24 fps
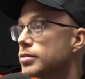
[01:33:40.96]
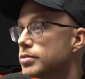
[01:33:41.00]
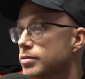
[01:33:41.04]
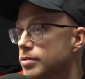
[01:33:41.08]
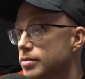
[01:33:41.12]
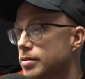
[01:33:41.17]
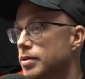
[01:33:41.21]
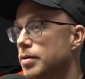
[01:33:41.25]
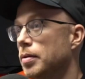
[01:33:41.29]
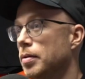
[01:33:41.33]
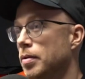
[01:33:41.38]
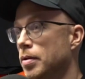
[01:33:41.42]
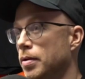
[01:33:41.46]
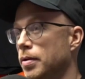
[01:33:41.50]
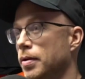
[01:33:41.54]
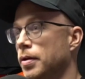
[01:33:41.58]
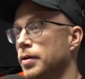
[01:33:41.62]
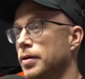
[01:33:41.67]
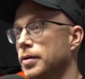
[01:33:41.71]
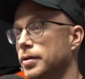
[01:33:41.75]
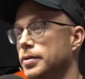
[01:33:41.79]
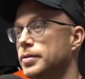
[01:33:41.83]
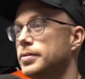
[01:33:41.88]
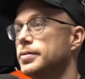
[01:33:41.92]
You want to do it?
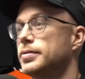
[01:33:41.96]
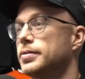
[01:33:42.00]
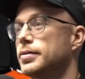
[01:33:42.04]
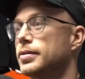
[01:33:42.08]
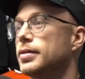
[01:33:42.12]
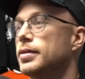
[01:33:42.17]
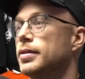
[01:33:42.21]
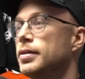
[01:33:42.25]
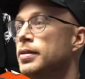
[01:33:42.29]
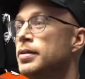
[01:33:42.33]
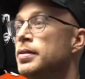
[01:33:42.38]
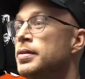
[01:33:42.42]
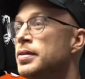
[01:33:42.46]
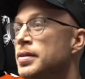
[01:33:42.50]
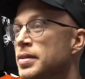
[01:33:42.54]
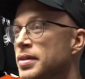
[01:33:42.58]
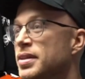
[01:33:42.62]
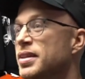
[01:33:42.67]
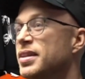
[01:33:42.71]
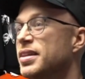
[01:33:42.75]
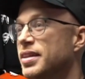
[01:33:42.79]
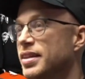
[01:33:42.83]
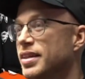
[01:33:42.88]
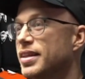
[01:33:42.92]
It's 1, 2, 3, 4.
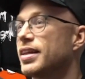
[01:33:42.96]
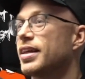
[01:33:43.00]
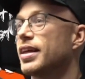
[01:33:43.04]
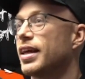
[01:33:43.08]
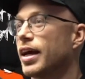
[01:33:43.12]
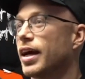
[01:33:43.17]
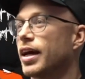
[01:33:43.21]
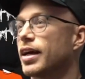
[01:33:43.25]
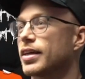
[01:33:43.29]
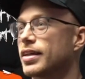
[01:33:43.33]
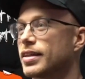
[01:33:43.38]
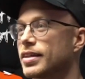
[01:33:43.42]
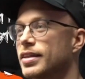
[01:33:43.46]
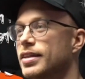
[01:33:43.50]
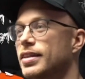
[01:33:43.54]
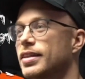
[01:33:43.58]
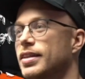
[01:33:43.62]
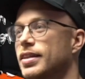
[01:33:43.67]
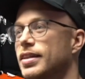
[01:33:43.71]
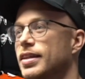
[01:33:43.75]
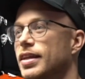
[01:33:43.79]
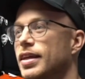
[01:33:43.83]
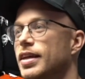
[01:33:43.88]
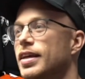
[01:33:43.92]

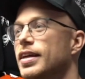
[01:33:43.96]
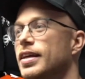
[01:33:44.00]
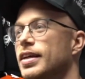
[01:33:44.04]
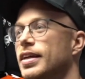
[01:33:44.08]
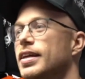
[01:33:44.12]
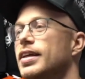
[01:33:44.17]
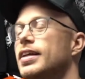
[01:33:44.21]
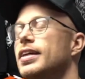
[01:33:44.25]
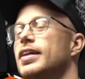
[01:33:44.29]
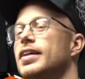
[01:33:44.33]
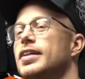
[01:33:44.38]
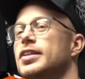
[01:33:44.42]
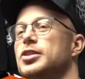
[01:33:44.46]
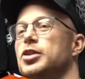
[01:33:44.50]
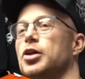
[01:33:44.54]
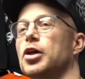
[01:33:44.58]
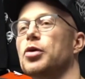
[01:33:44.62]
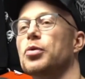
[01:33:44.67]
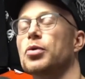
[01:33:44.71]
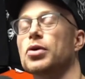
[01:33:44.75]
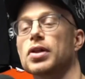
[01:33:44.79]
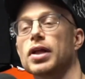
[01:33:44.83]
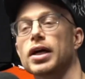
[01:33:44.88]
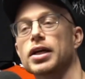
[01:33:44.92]
Yeah. so they
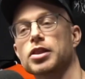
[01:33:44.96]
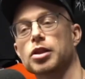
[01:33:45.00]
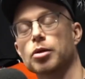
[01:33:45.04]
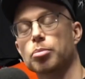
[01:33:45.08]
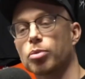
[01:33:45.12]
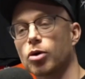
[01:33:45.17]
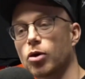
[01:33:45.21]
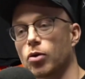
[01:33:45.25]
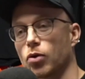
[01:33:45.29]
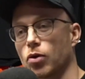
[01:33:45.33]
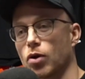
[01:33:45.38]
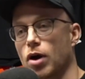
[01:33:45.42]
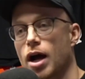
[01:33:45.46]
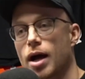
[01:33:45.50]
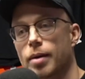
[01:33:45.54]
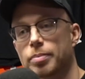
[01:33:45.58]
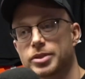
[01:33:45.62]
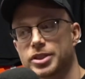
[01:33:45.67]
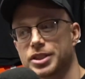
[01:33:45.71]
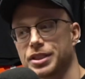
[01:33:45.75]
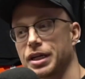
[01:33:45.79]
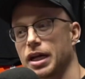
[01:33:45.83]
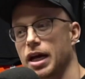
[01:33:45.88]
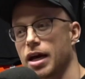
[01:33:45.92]
went like the polar
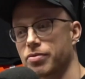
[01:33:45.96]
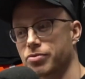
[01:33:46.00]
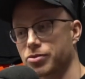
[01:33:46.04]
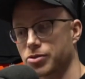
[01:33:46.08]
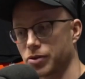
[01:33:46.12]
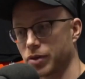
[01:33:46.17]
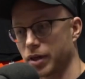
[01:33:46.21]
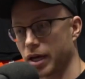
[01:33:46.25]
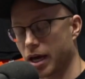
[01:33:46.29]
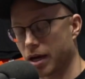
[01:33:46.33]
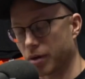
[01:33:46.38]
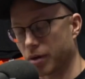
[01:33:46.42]
opposite after that.